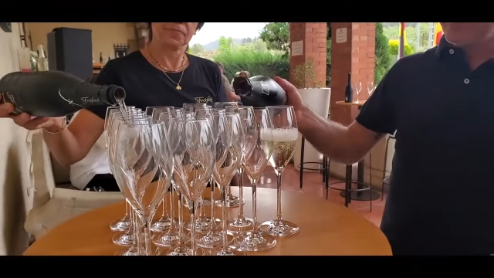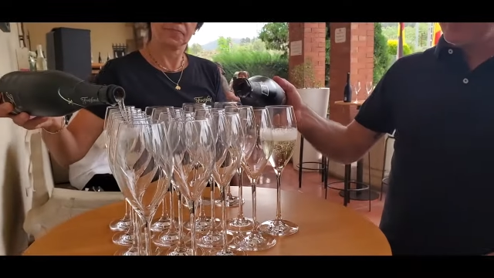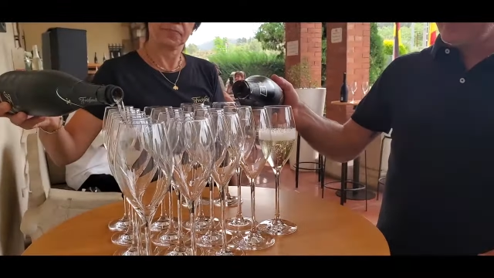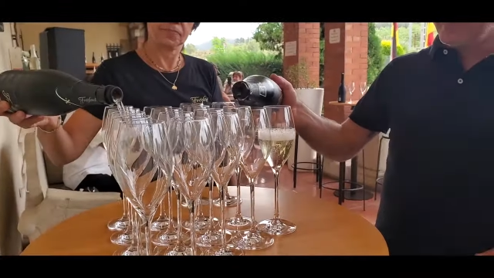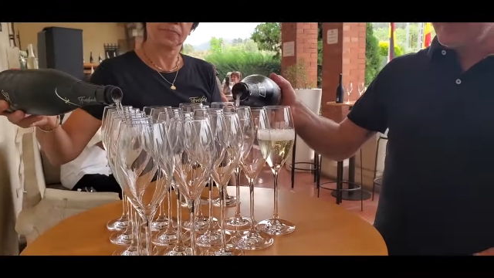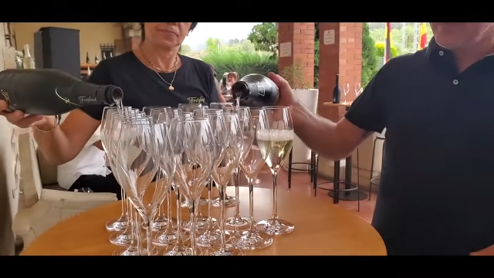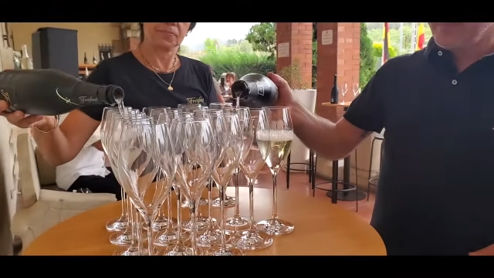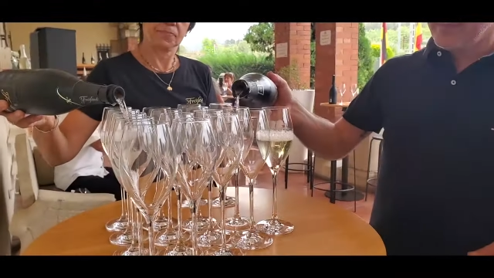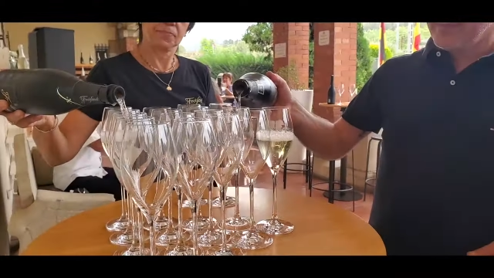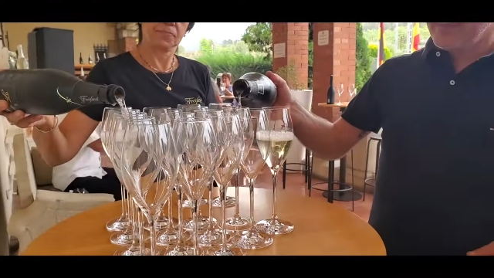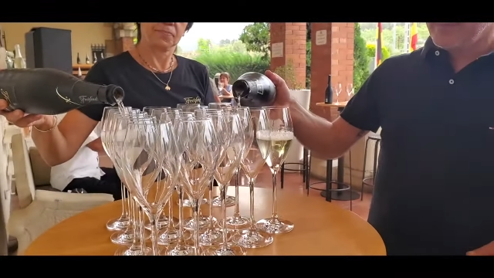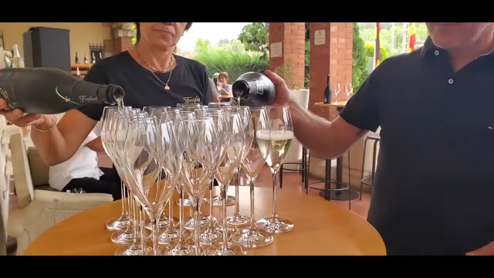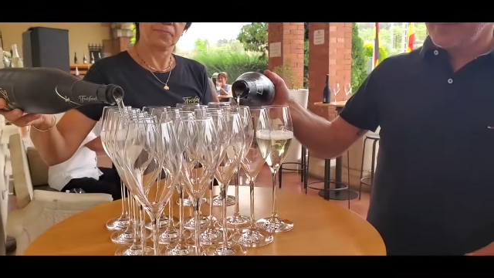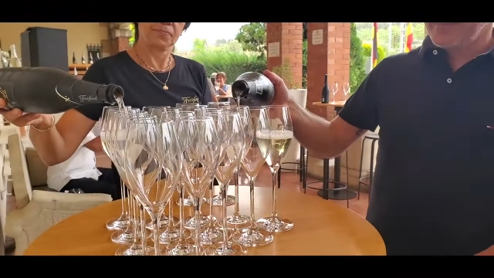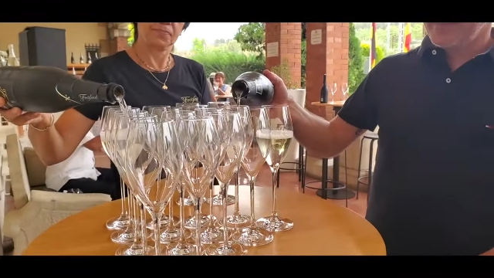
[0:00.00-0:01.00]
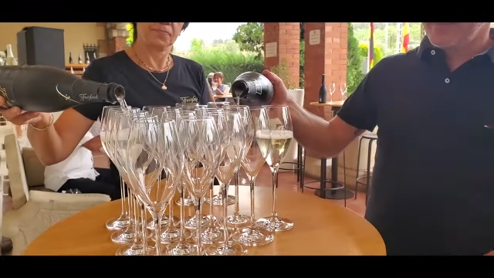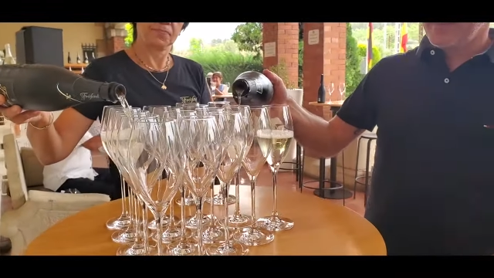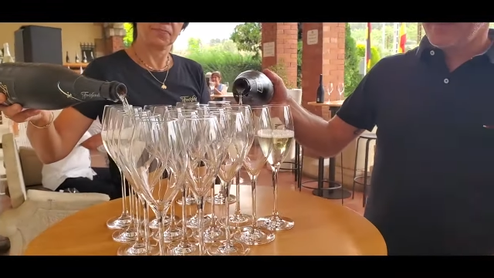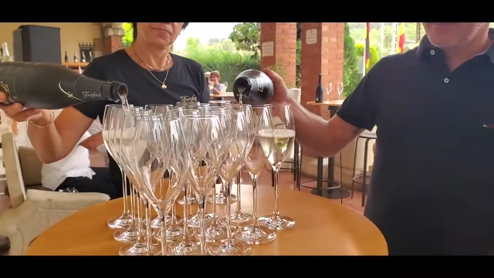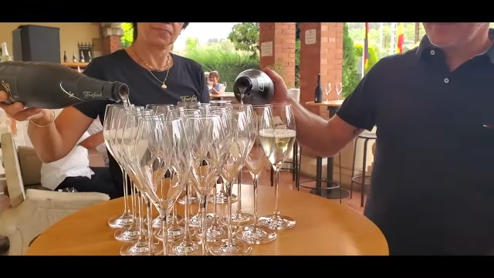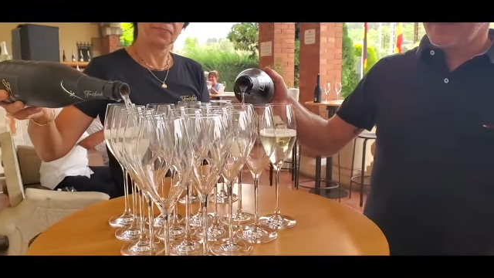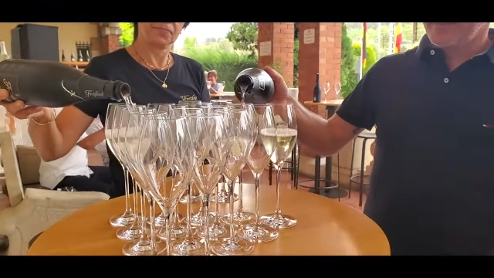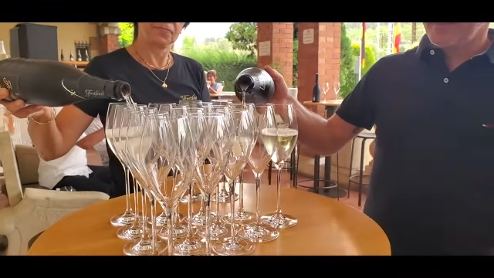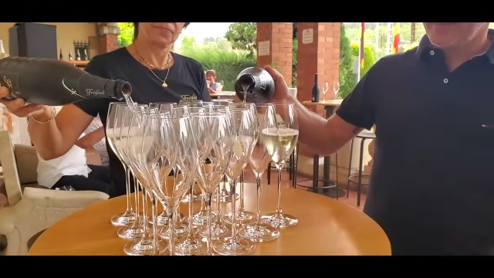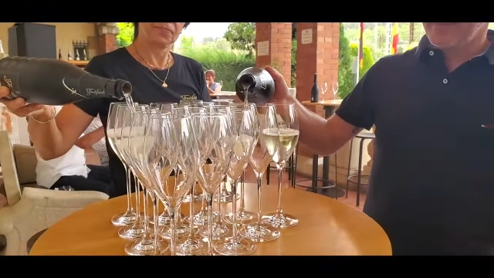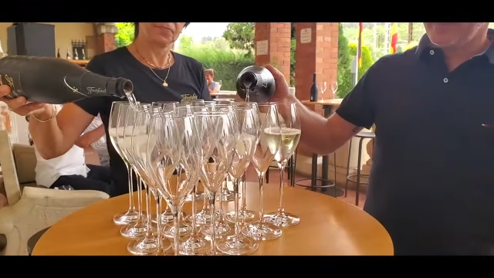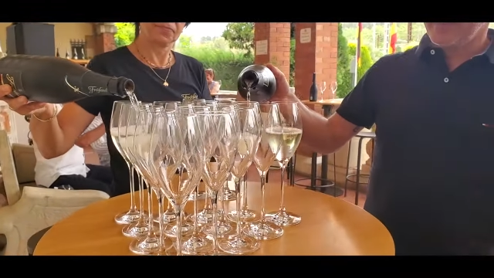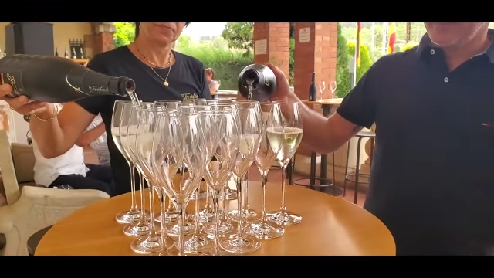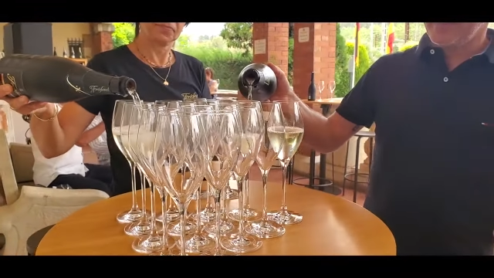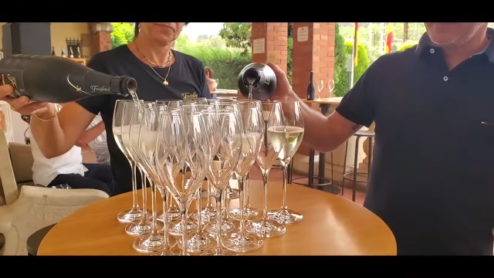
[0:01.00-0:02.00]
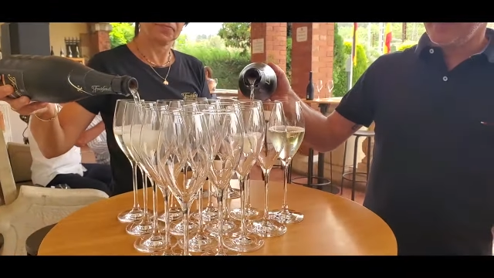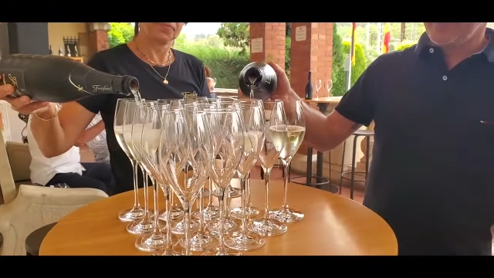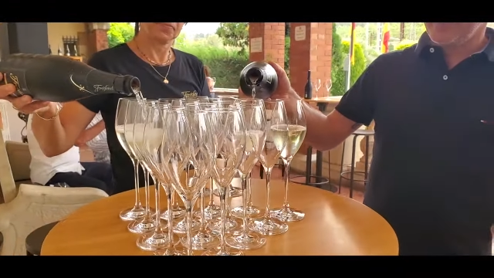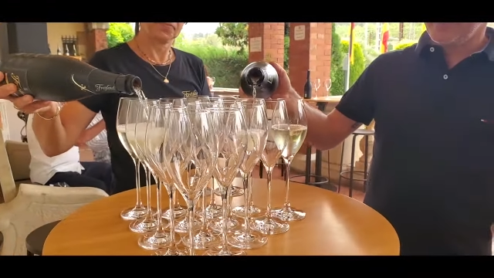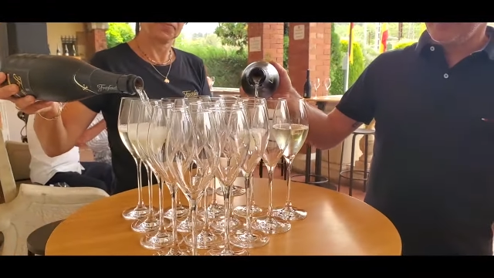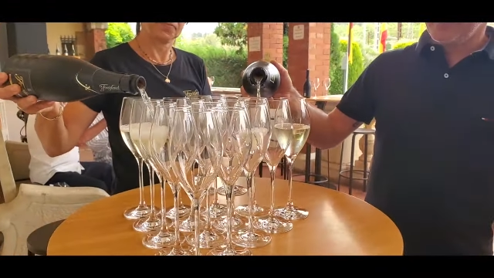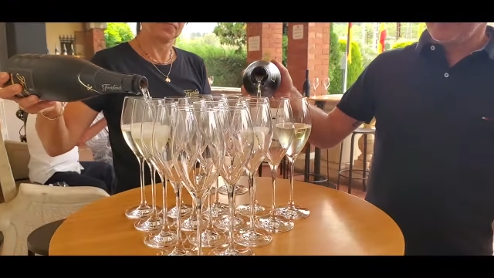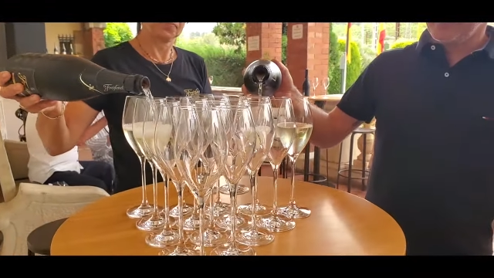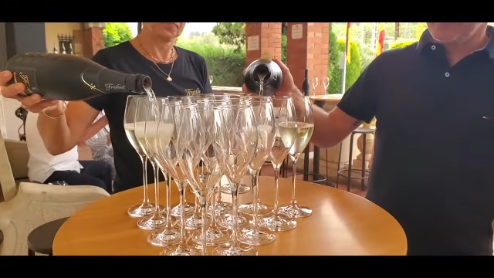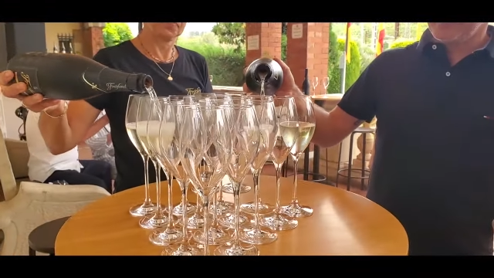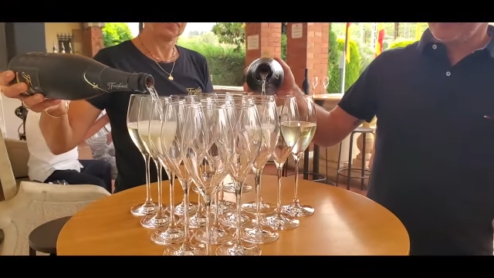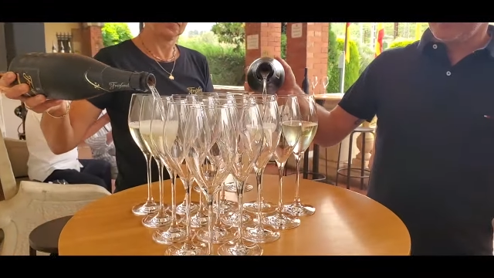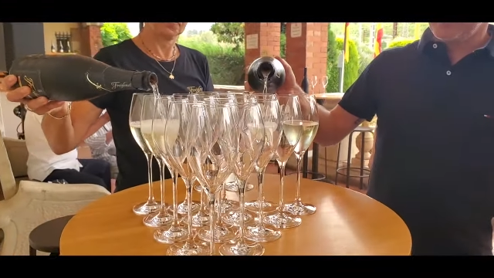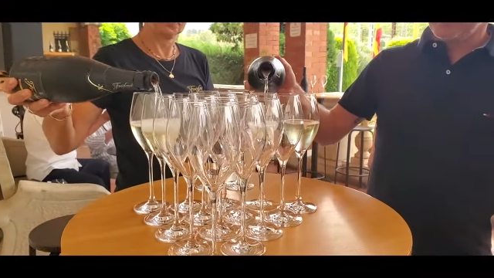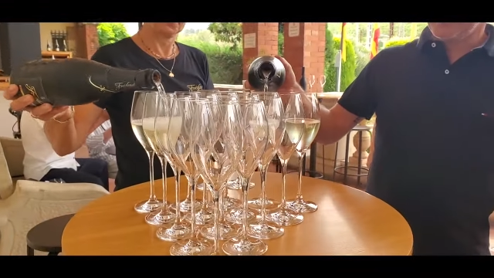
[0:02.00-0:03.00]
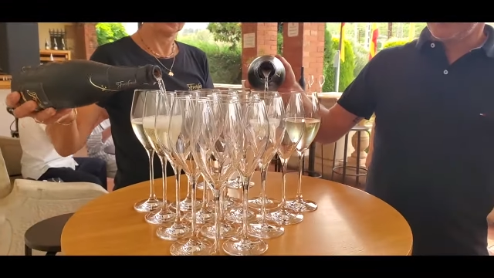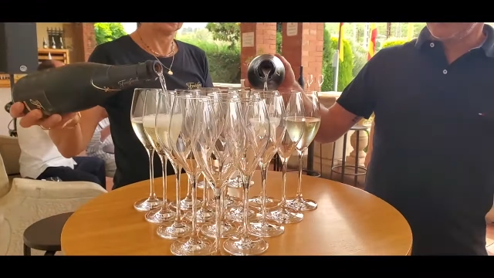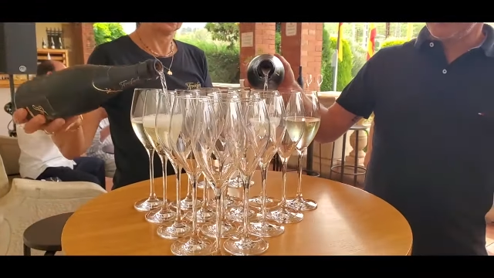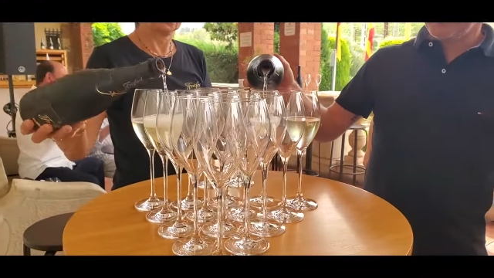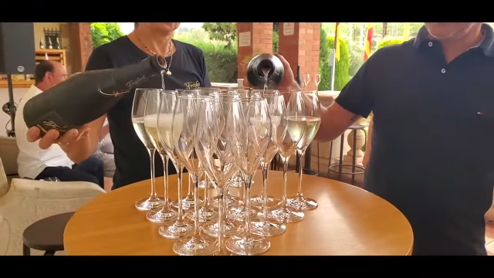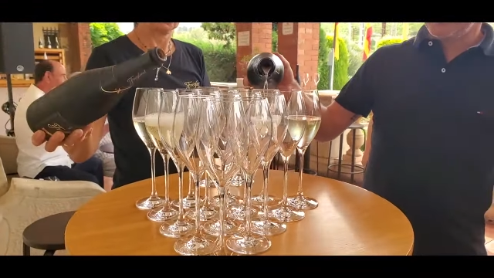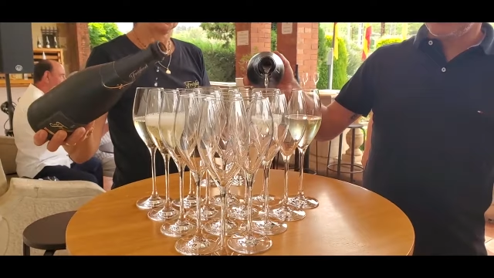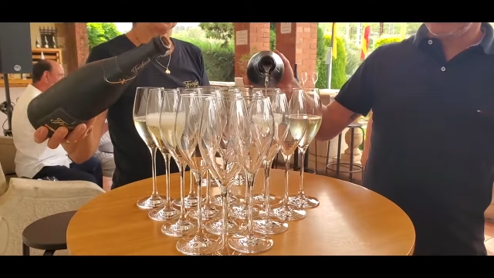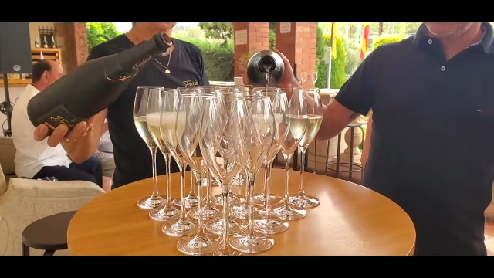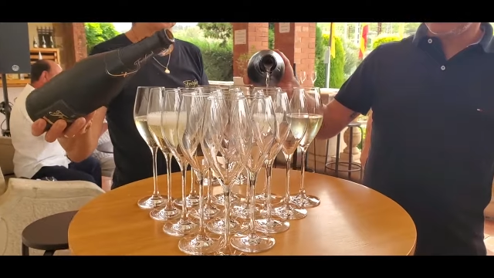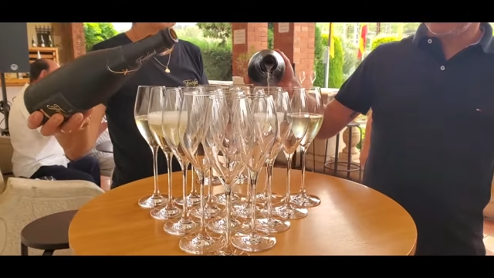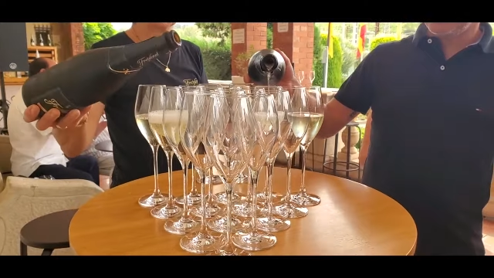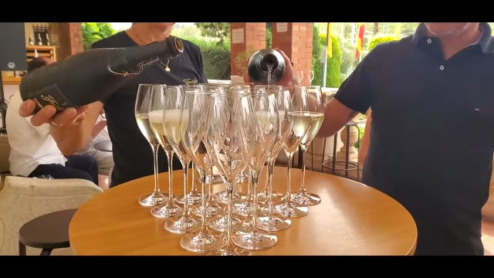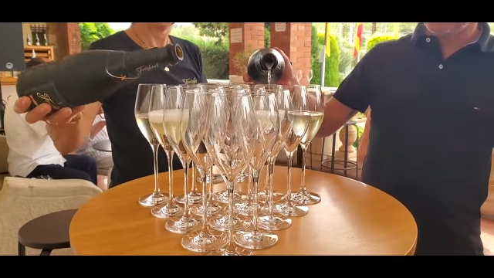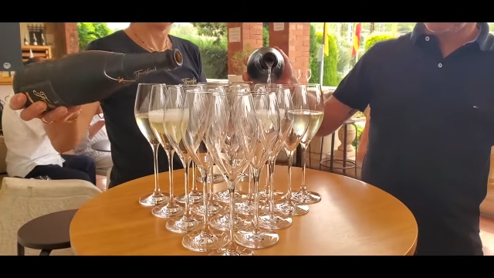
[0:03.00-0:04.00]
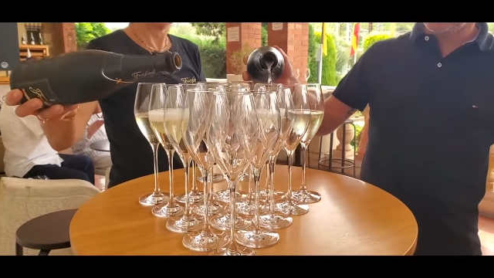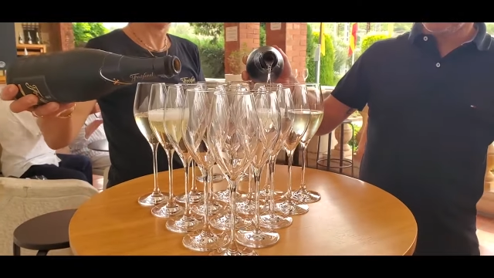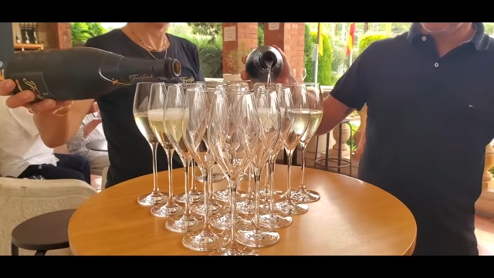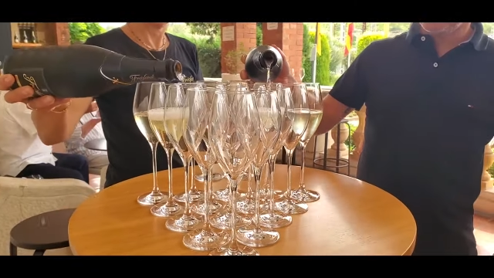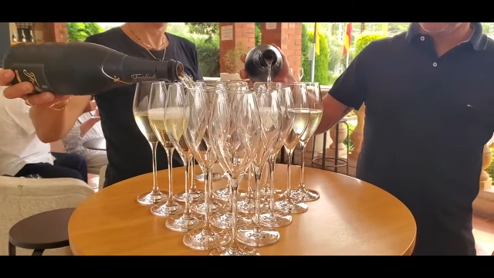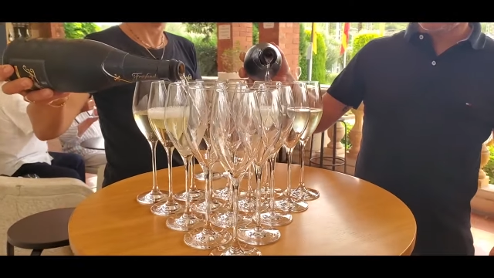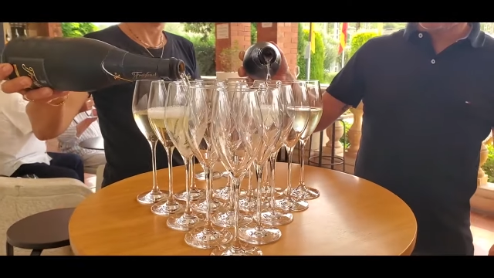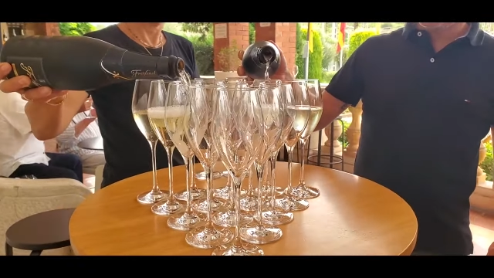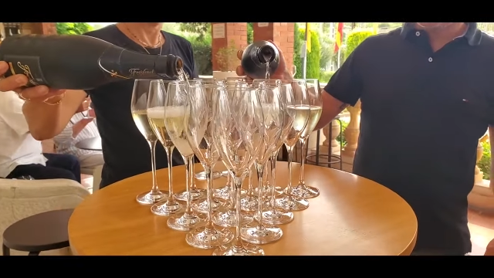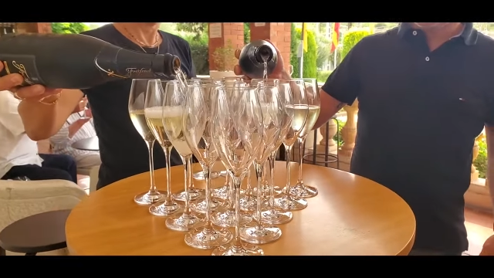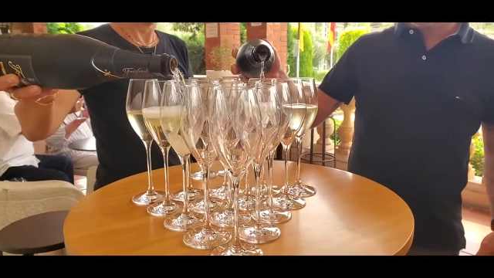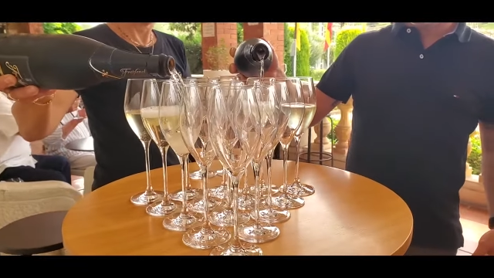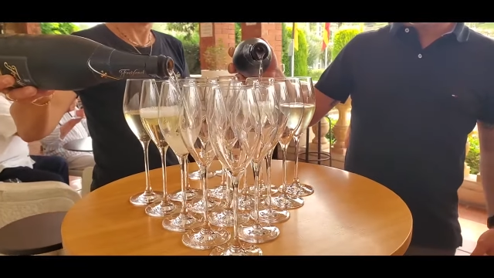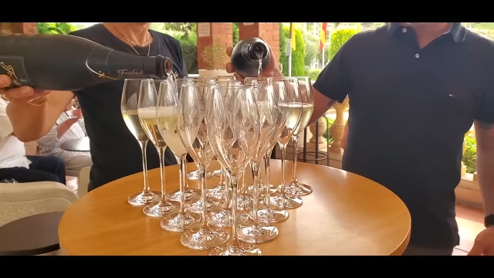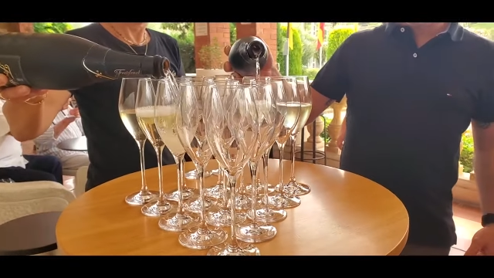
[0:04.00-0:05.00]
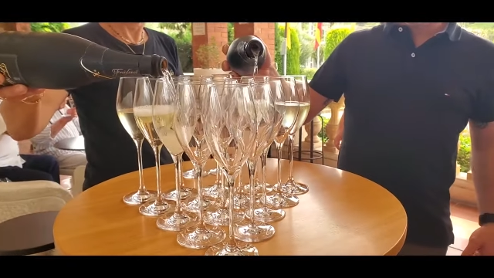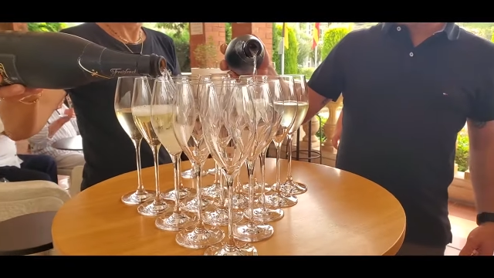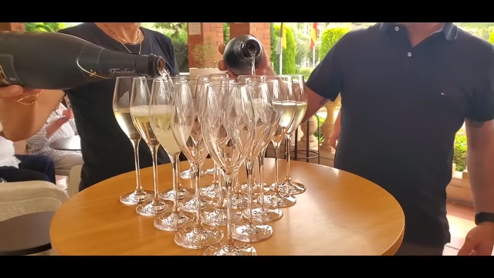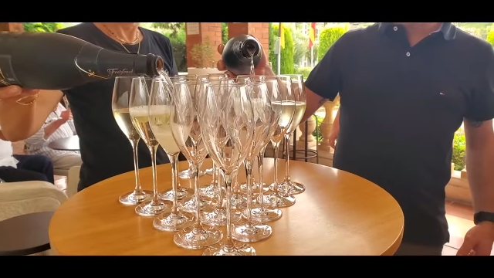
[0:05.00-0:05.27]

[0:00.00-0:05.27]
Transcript: Nobody's mouth can be seen.